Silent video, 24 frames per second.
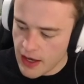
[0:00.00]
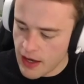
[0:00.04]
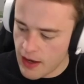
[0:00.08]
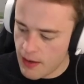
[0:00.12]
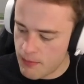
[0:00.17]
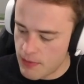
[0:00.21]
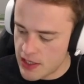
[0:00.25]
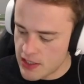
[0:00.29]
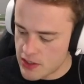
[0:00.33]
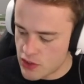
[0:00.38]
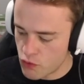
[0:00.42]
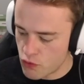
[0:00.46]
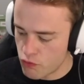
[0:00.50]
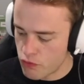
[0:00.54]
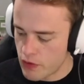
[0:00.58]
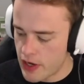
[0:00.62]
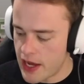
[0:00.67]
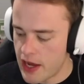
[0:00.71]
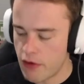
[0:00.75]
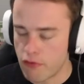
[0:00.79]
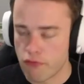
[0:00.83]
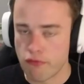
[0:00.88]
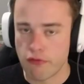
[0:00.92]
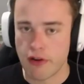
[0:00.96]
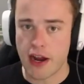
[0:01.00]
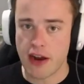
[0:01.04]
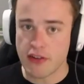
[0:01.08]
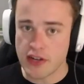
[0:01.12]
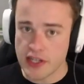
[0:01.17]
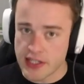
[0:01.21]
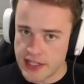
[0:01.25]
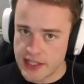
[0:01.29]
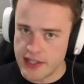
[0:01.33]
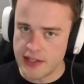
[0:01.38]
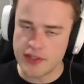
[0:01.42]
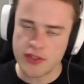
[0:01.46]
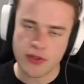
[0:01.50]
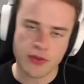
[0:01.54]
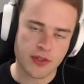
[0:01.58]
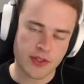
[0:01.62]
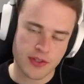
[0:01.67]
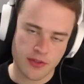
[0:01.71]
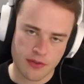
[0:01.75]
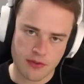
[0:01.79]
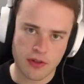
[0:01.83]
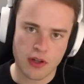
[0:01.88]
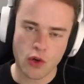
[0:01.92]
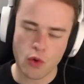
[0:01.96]
It's a rare rarity, so
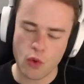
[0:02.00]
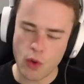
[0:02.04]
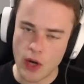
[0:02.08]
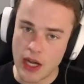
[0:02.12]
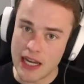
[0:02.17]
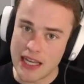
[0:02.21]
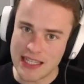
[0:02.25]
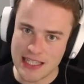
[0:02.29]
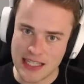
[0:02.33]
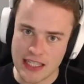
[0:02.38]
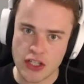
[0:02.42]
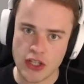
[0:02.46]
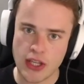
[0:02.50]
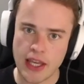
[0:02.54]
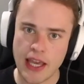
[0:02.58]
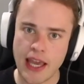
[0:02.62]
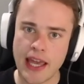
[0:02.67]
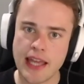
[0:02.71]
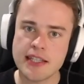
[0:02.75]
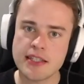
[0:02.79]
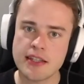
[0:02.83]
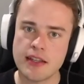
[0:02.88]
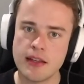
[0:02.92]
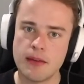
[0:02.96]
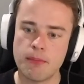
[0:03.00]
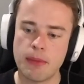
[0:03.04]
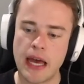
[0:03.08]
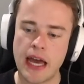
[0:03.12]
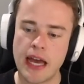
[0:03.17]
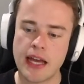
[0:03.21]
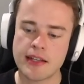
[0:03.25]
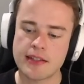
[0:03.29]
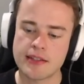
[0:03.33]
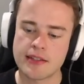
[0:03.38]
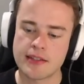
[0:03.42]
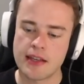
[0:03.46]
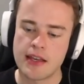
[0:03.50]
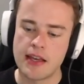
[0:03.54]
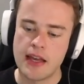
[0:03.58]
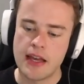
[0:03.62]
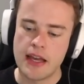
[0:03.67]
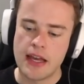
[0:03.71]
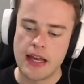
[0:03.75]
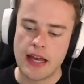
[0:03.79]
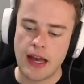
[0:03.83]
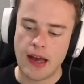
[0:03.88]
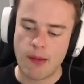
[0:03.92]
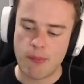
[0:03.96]
it's quite easy to get in packs,
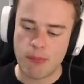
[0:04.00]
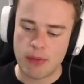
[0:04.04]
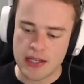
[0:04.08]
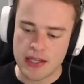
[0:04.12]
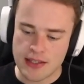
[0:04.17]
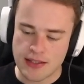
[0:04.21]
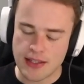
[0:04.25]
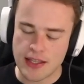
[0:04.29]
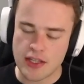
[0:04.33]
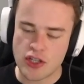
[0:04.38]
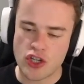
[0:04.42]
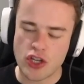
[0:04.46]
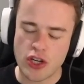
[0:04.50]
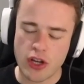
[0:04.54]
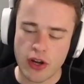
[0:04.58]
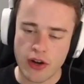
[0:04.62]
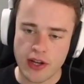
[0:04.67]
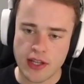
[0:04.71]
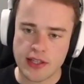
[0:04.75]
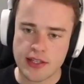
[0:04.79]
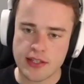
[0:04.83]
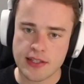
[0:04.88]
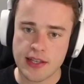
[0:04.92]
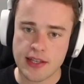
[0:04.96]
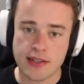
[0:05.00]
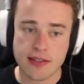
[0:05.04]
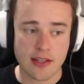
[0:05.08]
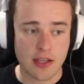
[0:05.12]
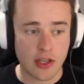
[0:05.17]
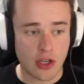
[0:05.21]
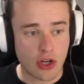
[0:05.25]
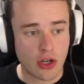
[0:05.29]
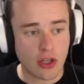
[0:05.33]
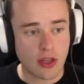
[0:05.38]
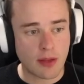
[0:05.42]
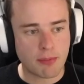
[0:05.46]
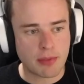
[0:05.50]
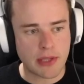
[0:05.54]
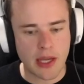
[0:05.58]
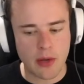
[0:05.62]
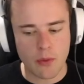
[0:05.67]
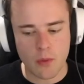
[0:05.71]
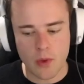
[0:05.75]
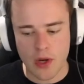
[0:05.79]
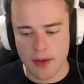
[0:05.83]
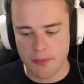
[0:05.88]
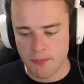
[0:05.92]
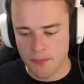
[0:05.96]
but it's legendary in the sense that you can only play
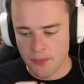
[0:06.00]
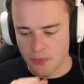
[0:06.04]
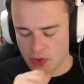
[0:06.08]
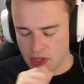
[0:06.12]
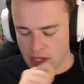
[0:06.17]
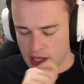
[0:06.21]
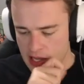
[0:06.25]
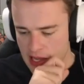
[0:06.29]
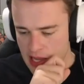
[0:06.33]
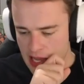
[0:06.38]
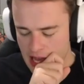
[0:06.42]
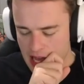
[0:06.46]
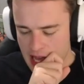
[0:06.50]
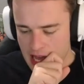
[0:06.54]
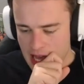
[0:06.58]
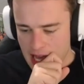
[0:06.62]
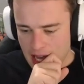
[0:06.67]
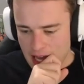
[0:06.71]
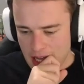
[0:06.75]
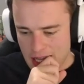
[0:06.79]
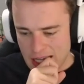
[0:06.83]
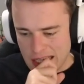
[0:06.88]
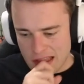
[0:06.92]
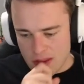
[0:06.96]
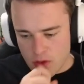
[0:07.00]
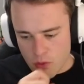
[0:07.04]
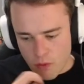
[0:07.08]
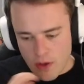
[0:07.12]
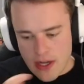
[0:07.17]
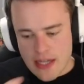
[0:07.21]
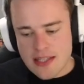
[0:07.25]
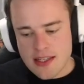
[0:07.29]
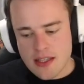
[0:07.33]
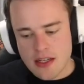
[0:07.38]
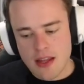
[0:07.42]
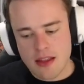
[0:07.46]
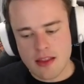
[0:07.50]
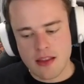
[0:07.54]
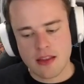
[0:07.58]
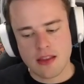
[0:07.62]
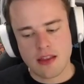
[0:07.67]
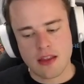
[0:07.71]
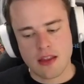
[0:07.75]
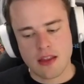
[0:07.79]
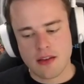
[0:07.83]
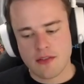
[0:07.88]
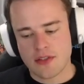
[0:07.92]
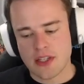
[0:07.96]
one. The reason I think
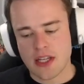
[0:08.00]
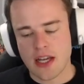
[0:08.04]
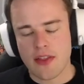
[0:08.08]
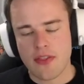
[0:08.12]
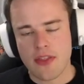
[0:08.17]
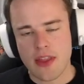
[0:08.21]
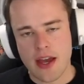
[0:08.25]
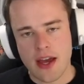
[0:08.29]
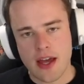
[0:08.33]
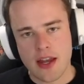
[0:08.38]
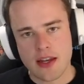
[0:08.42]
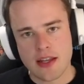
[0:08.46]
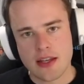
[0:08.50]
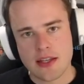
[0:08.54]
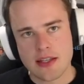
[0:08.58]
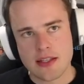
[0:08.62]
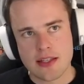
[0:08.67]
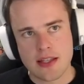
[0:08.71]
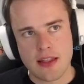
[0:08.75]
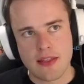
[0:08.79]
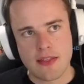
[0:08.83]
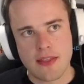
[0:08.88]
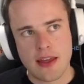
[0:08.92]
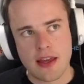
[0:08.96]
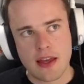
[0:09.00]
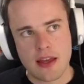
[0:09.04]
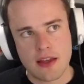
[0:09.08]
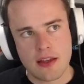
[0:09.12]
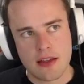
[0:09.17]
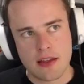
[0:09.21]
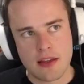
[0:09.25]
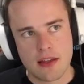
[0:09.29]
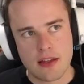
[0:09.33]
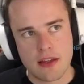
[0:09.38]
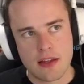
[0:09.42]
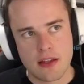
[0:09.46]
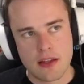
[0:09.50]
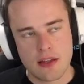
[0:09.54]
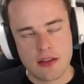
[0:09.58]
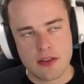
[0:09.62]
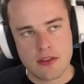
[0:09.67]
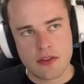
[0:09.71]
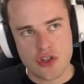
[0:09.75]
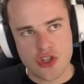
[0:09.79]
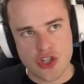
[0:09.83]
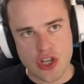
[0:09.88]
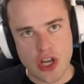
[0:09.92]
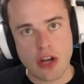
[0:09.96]
that they've done that is that
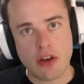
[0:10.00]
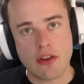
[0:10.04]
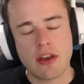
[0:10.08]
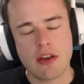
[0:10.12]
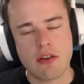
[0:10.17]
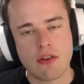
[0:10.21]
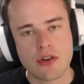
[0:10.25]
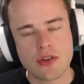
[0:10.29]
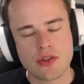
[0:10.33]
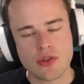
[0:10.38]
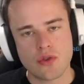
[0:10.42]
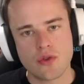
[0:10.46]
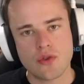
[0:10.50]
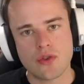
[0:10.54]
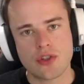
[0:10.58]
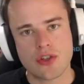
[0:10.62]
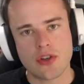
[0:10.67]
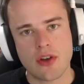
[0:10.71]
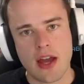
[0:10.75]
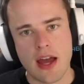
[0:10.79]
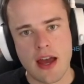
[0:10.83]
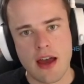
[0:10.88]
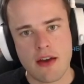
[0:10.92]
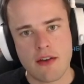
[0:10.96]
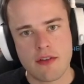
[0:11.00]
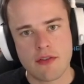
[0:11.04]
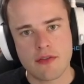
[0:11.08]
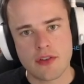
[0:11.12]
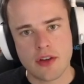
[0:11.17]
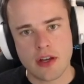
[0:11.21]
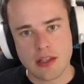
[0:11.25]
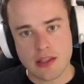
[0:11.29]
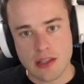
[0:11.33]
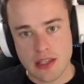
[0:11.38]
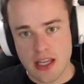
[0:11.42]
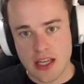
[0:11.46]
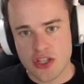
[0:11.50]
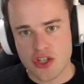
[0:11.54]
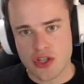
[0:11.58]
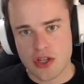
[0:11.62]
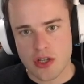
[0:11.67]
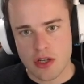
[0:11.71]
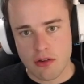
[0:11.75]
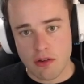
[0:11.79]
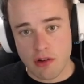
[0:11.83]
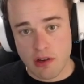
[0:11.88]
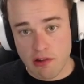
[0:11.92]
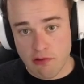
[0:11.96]
the Shadow heroes also have a
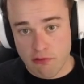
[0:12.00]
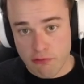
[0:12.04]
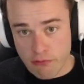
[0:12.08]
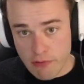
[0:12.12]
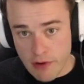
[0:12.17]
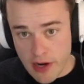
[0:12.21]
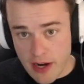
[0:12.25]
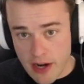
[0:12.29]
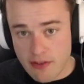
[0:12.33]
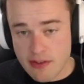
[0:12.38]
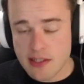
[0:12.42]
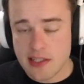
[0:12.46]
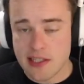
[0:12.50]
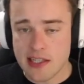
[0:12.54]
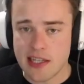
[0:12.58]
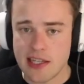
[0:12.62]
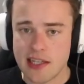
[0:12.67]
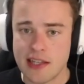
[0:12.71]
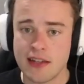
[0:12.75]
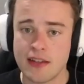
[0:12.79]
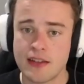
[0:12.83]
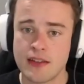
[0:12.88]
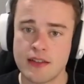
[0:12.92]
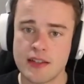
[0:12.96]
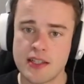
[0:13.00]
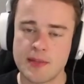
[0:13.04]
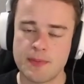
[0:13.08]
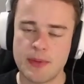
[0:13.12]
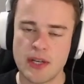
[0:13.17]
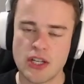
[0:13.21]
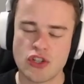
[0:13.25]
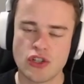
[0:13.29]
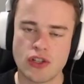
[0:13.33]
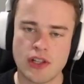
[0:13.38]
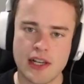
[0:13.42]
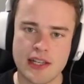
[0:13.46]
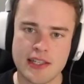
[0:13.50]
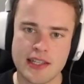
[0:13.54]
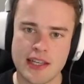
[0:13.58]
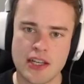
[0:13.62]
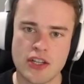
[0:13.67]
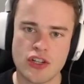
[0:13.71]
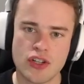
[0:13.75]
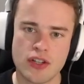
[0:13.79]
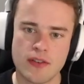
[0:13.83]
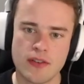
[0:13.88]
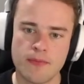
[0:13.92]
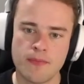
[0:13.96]
legendary rarity
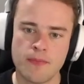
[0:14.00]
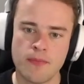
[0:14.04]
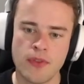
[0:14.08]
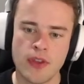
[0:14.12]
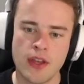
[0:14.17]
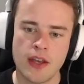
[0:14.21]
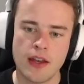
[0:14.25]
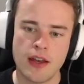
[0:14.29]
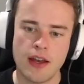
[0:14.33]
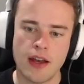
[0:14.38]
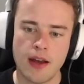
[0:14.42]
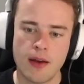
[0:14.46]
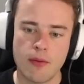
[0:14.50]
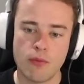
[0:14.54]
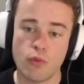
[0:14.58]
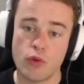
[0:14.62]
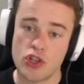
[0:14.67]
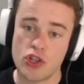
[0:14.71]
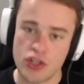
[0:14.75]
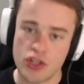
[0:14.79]
specialization, which